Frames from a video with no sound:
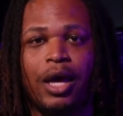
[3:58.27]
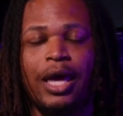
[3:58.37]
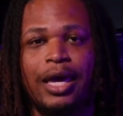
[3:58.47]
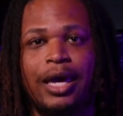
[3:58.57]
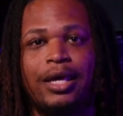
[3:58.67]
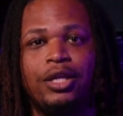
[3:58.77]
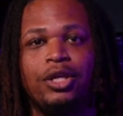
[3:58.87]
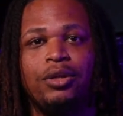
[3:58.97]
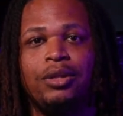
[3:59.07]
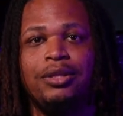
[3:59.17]
and
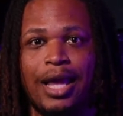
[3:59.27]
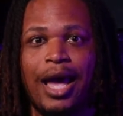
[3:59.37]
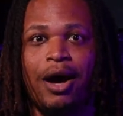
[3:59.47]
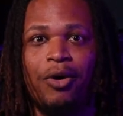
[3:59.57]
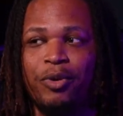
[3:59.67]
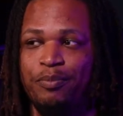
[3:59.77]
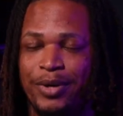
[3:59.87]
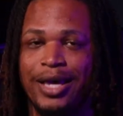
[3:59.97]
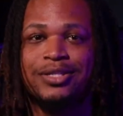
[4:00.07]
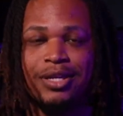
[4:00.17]
now when guests